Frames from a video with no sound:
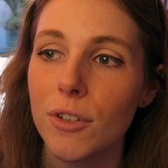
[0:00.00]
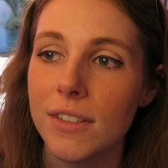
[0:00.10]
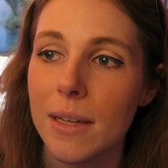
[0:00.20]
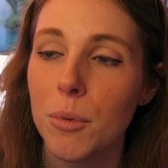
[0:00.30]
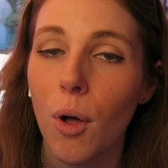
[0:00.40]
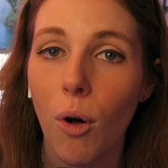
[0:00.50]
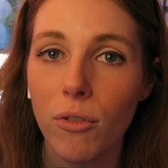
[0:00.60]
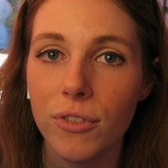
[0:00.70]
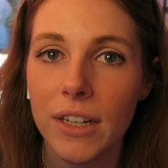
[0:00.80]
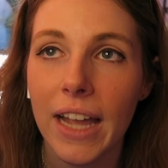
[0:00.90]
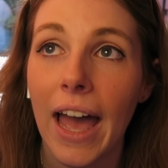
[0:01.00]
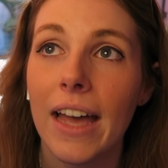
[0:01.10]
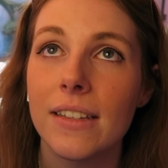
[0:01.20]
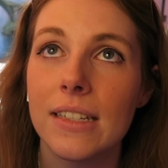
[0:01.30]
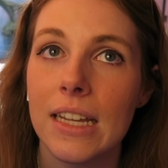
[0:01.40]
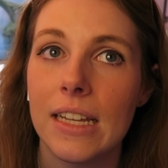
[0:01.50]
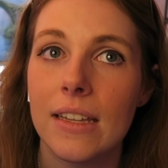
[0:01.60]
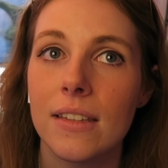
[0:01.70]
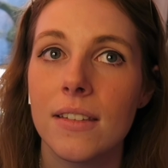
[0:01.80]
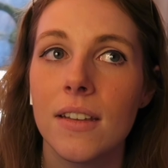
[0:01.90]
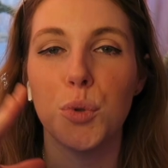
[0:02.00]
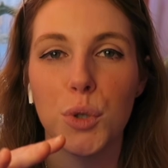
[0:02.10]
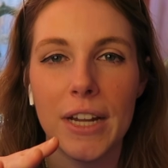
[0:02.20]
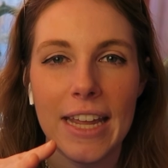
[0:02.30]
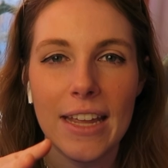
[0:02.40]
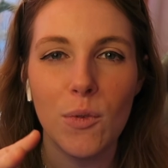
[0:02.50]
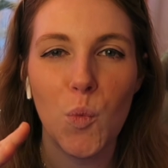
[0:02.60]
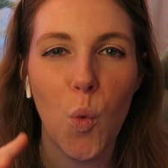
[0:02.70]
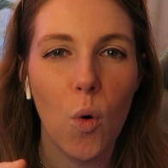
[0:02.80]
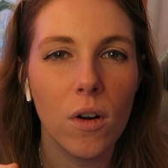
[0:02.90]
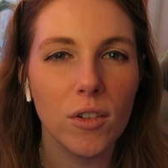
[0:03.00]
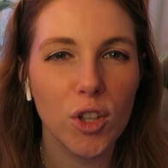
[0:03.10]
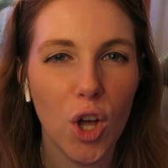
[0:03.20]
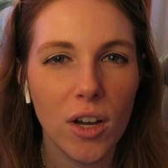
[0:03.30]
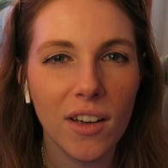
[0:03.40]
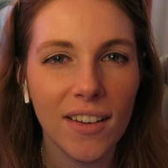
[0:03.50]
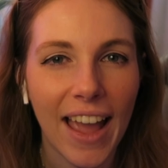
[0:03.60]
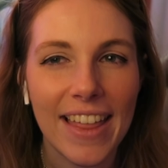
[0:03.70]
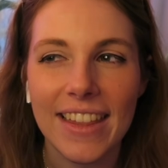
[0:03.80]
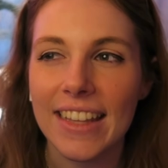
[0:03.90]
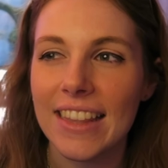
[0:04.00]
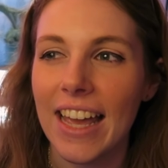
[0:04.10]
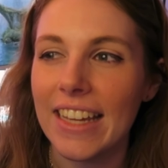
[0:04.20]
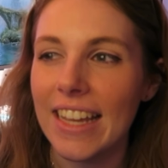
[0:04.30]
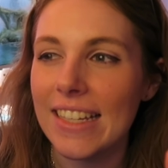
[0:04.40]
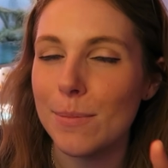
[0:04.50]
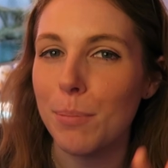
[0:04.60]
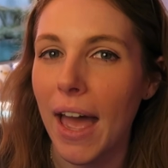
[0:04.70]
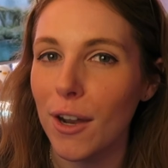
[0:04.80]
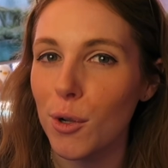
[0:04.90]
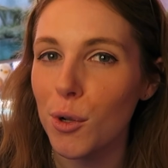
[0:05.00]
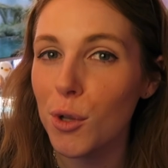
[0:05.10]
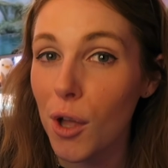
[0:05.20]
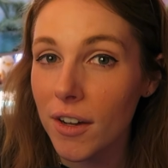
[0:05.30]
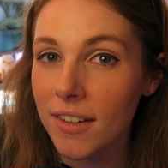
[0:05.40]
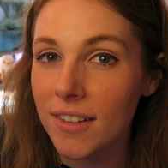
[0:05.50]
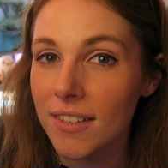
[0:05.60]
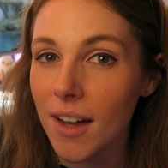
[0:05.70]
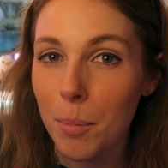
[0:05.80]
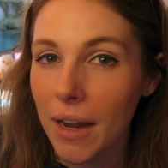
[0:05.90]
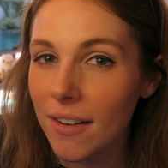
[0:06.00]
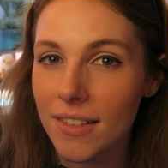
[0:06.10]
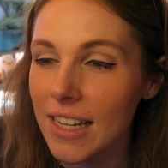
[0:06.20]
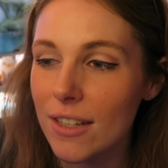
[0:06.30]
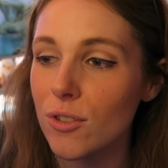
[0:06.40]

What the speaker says: For example, Ulfric has his pre-war look and then like his battle look apparently,